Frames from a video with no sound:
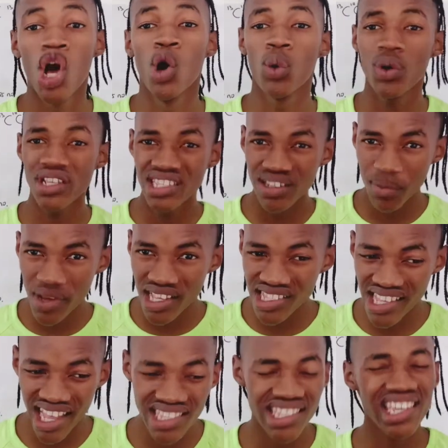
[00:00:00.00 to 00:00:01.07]
which means
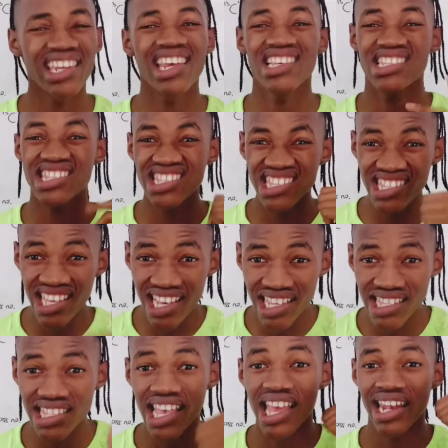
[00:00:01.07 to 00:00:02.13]
that it has
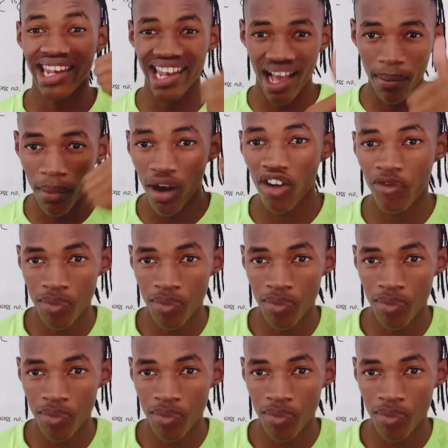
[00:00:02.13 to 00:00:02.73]
6 number of